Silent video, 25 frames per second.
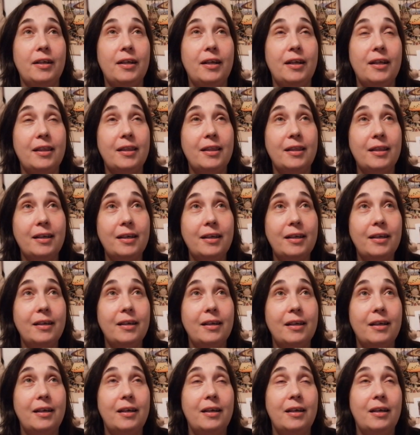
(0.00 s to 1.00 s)
And I think,
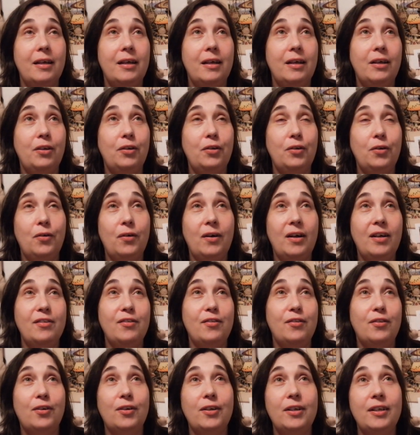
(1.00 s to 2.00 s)
you know, I
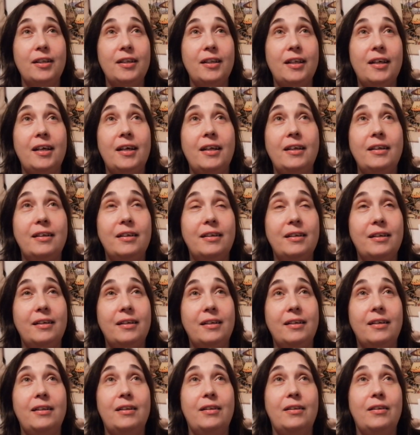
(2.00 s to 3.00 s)
started that,
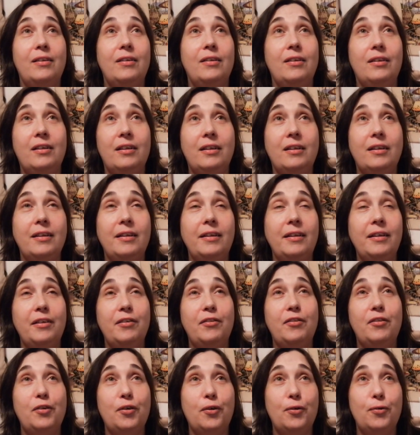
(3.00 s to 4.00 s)
the
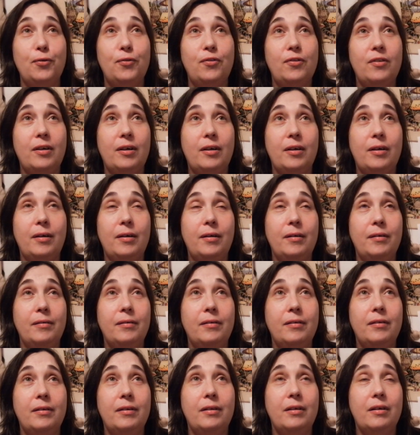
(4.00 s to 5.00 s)
Deliciosa
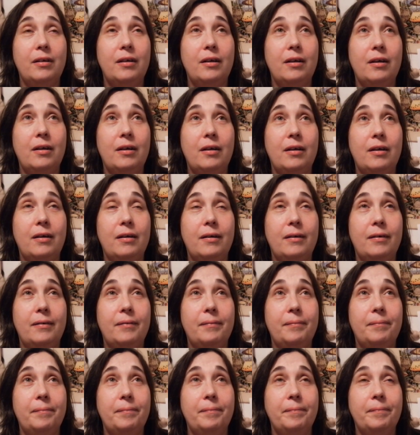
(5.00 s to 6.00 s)

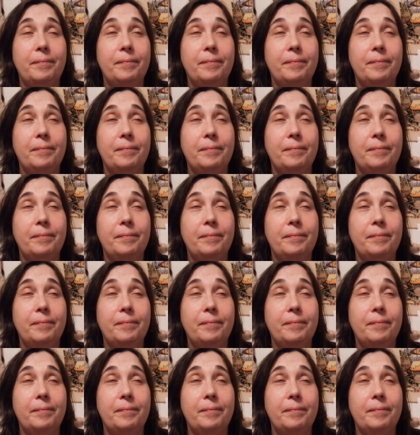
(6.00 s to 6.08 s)
on